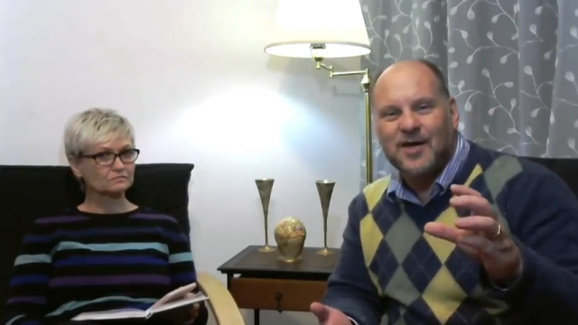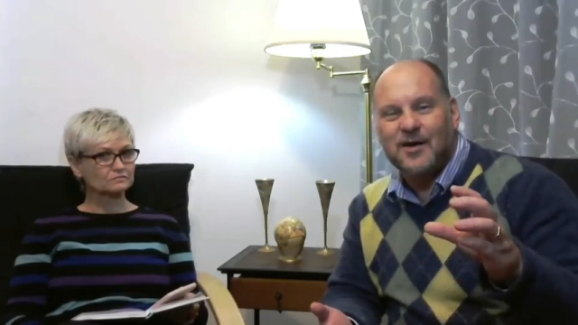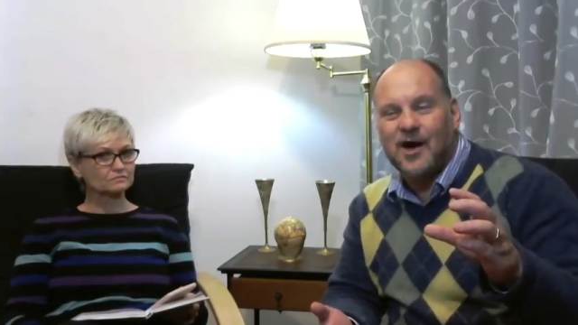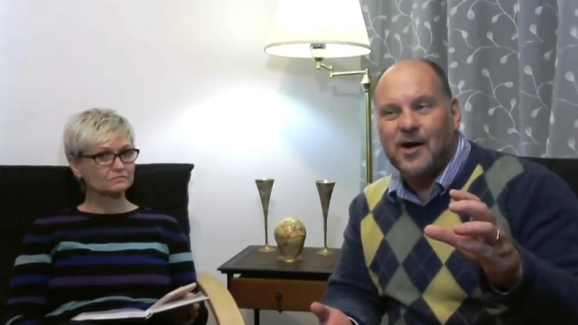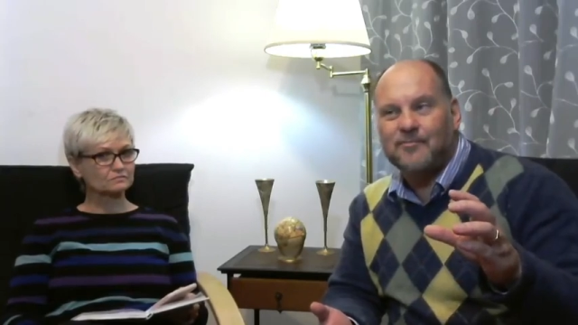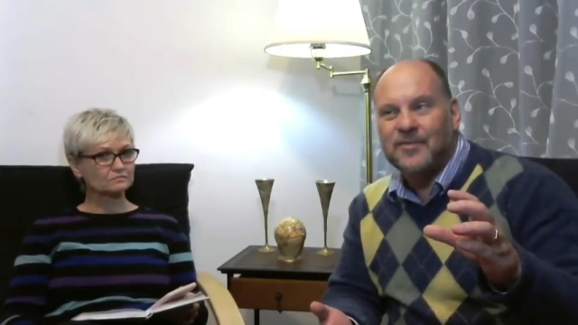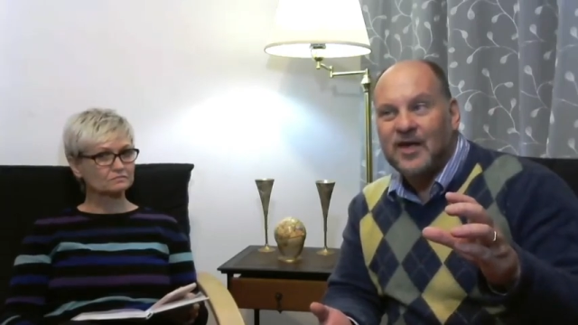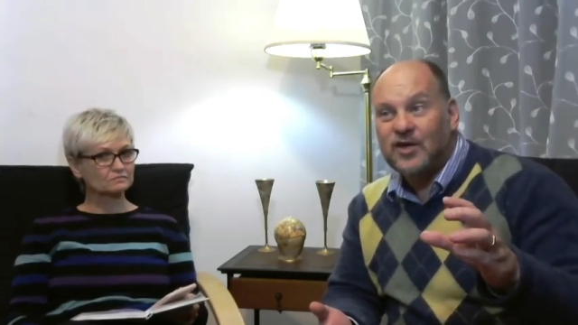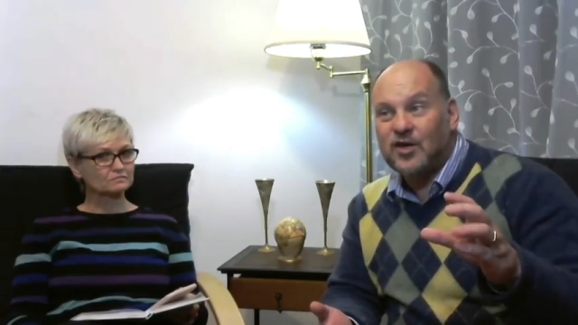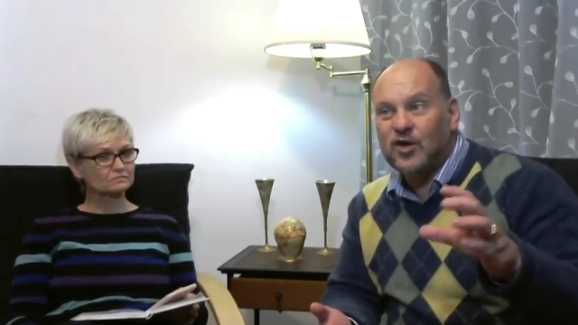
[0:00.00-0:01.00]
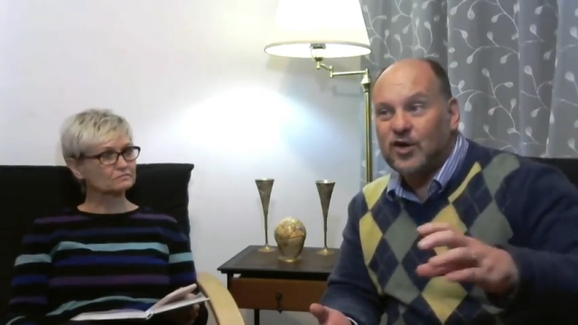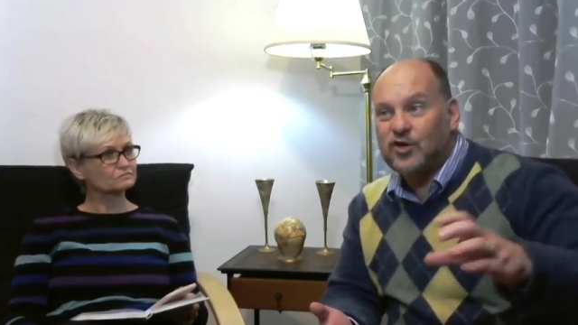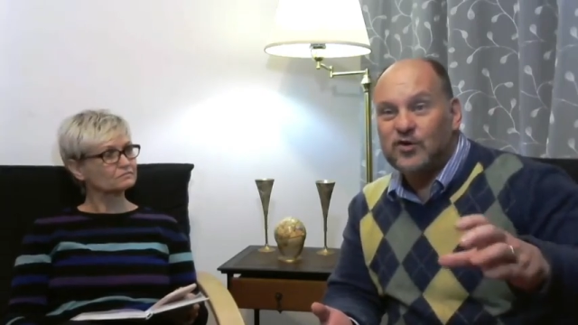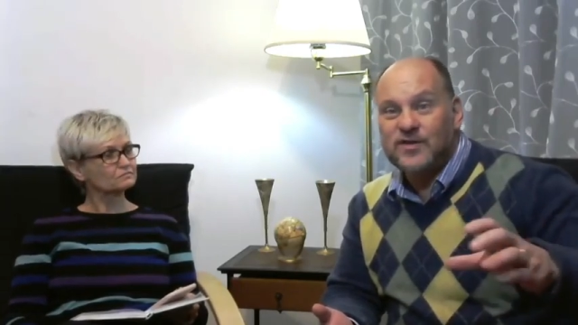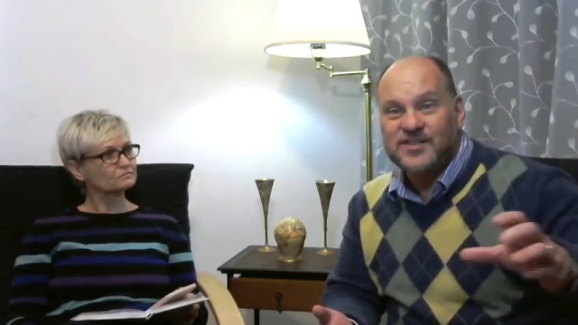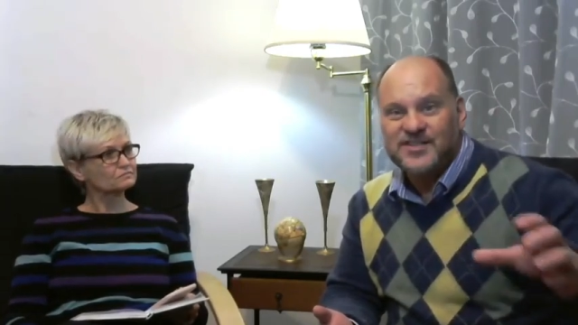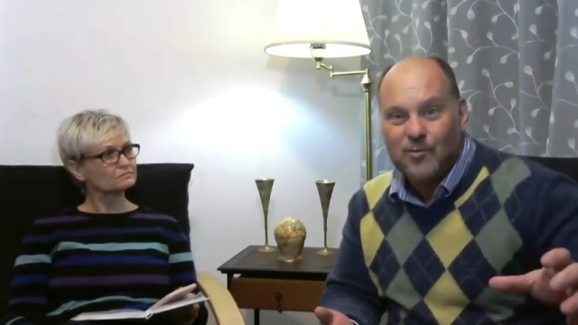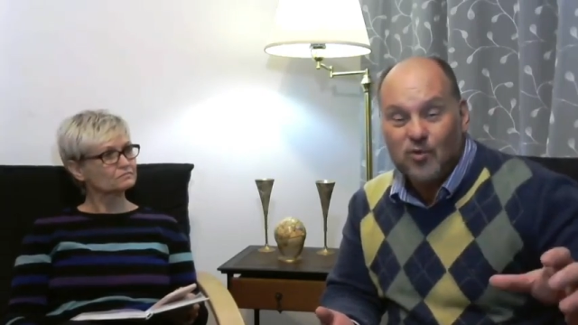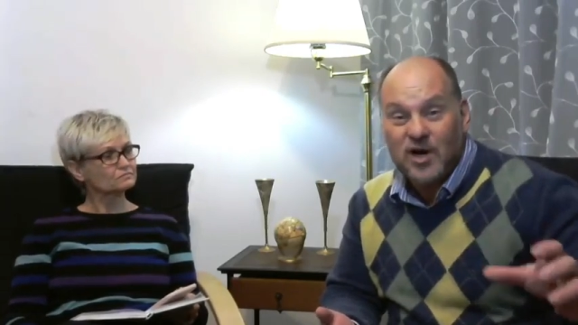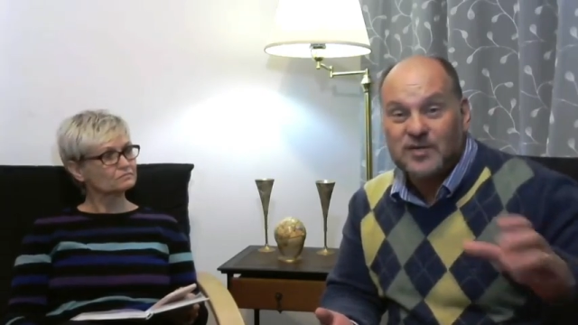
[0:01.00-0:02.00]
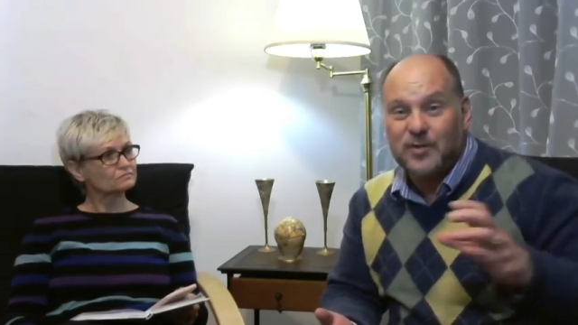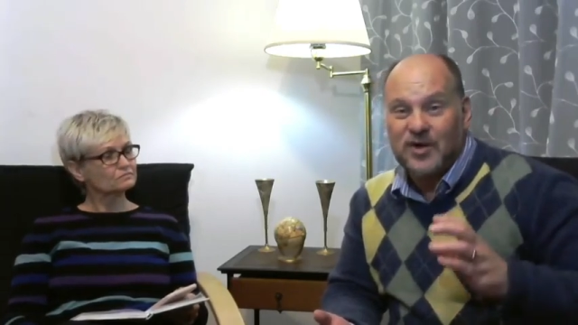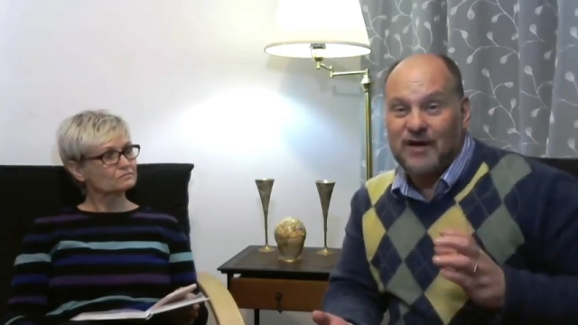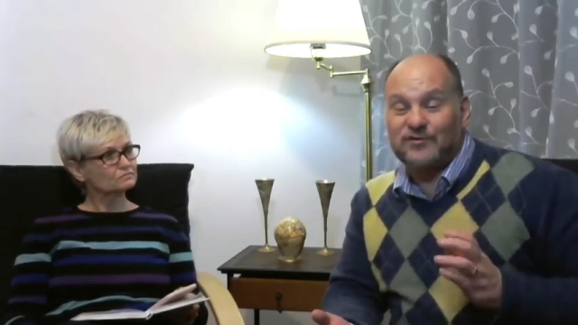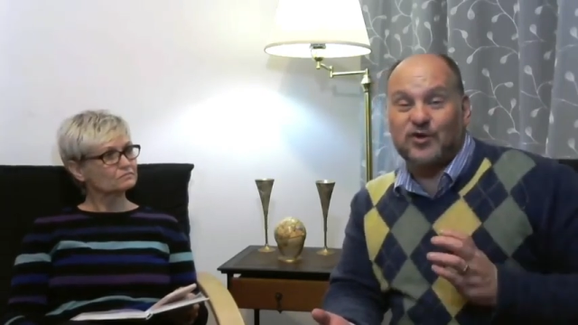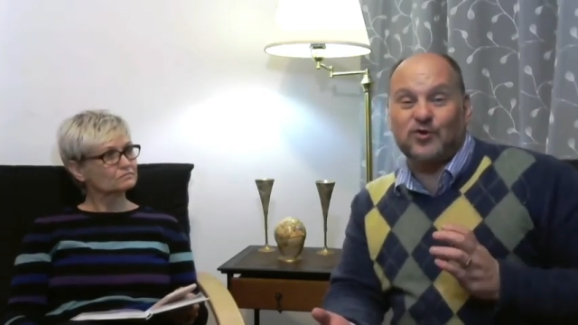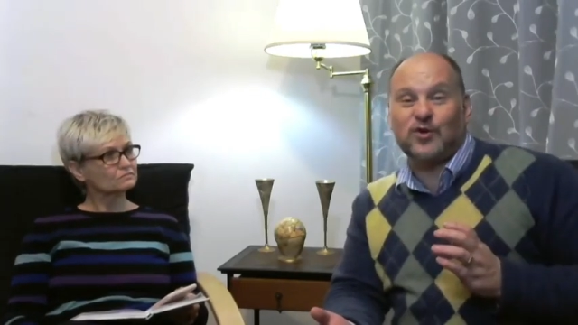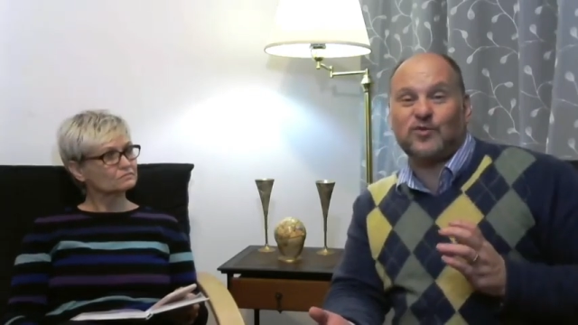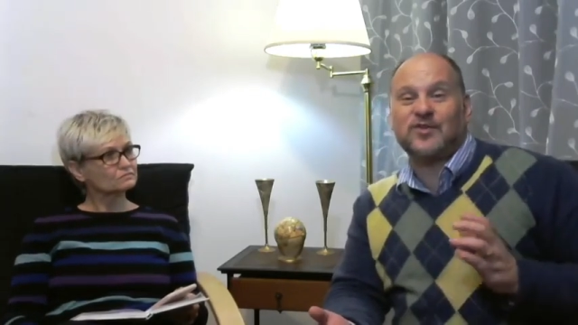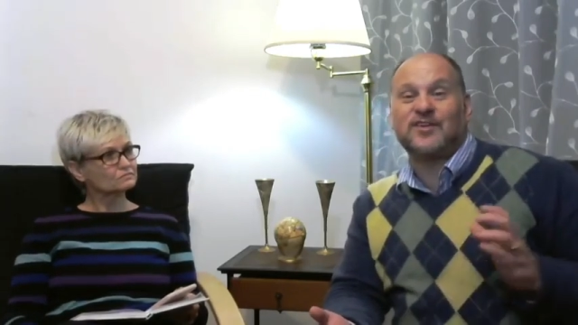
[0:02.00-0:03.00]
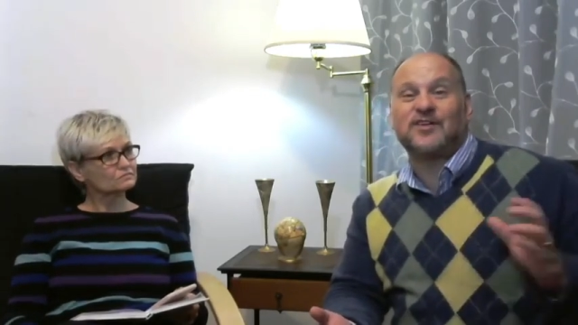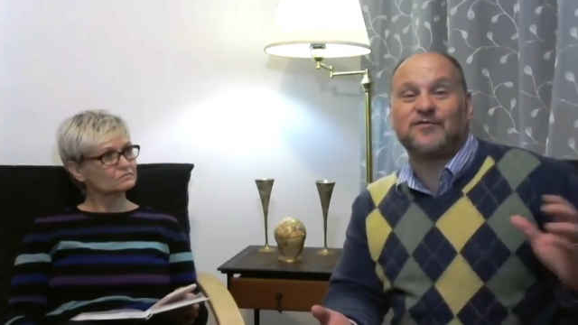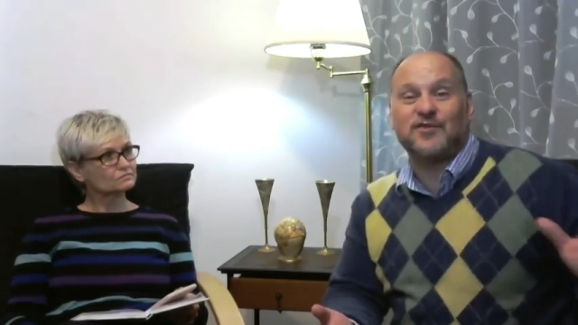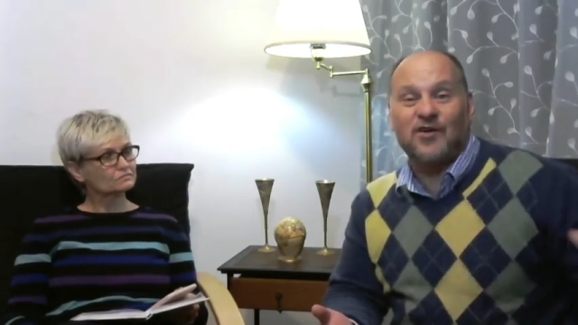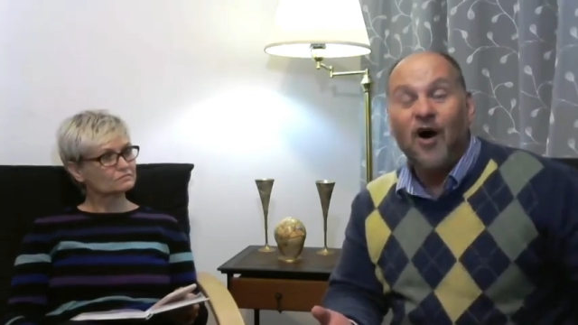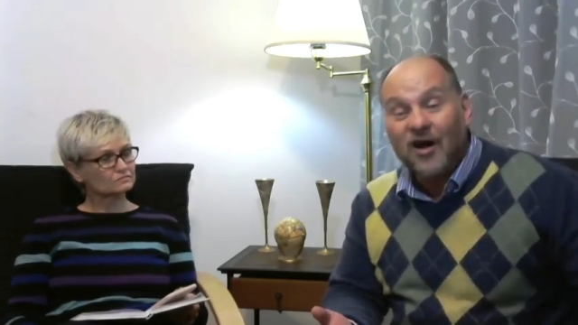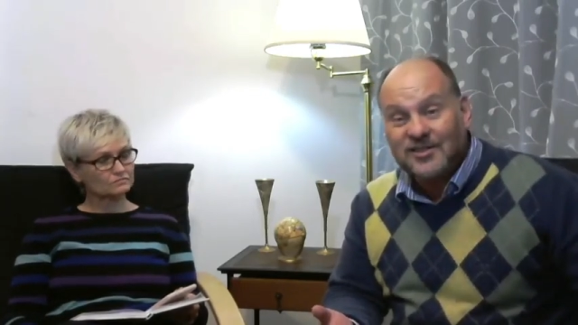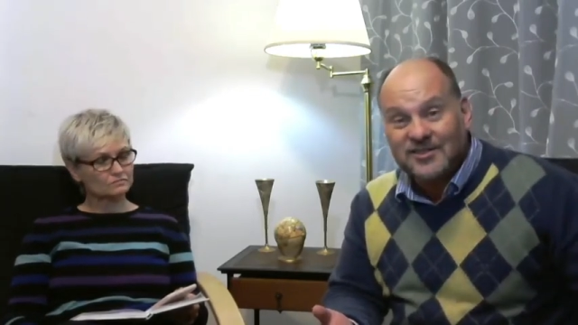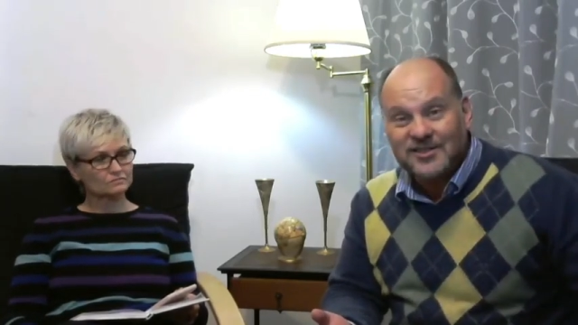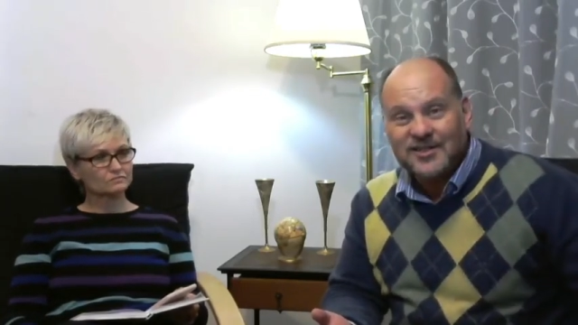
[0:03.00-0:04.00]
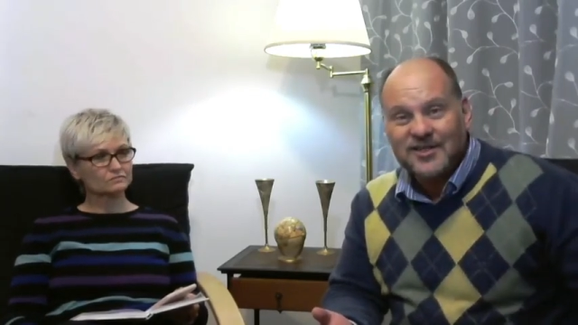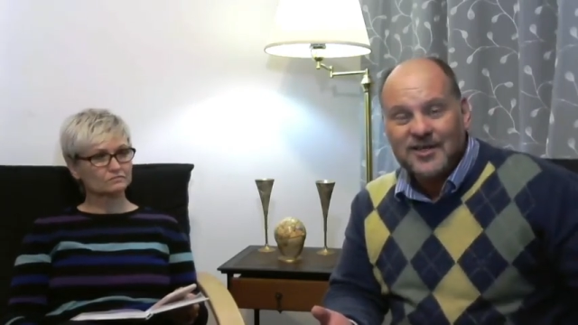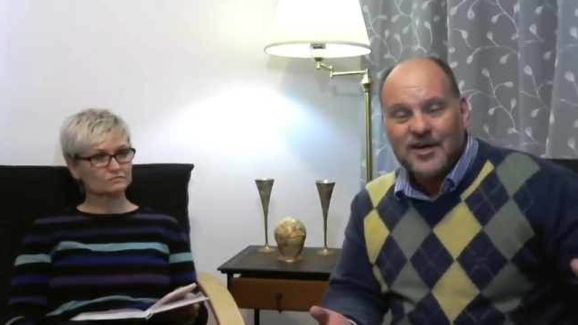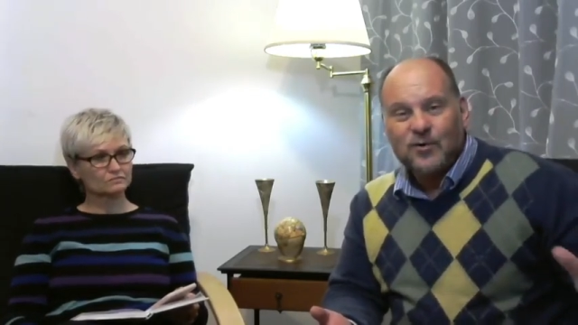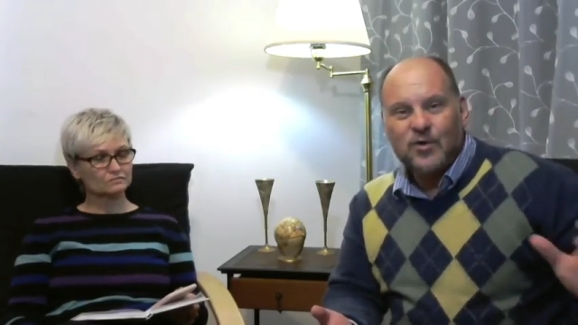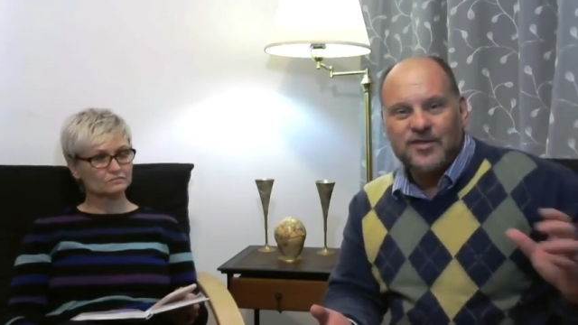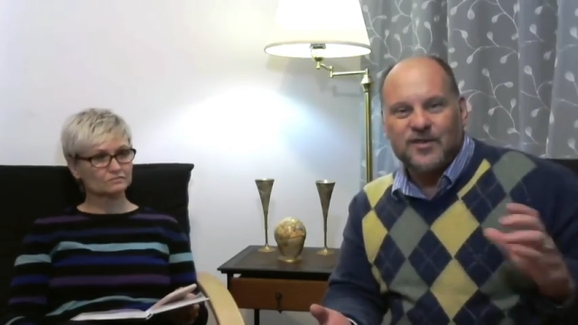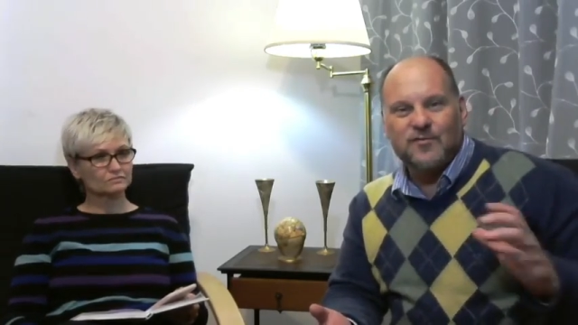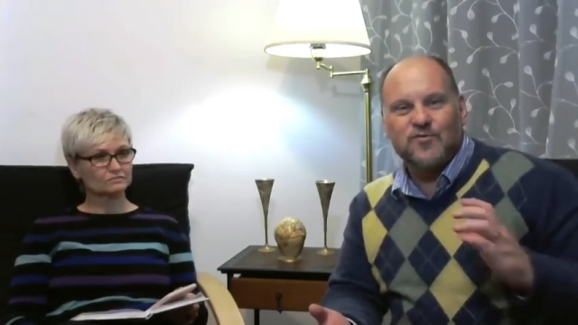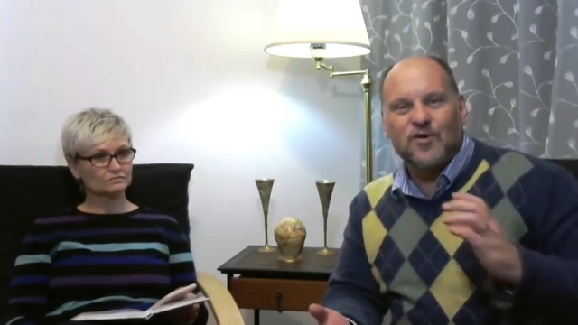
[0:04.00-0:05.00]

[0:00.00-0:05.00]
Speaker 1: Um, you know, you can do the same works, but you have to do it with a different heart with the